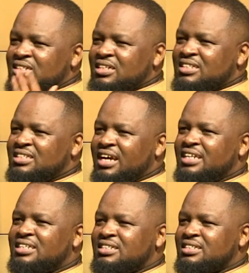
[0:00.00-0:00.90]
And then
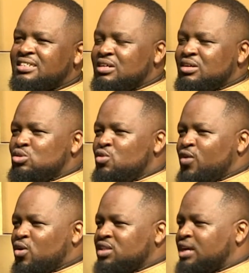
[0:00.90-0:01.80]
you
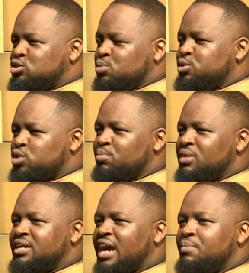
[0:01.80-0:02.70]
forgot that you put on
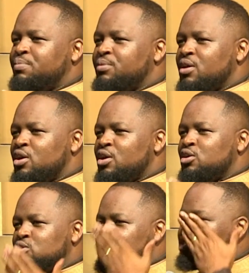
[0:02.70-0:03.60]
makeup.
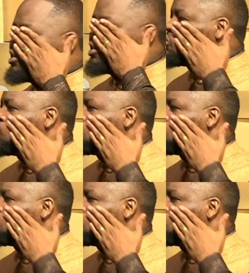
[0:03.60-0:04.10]
You did this to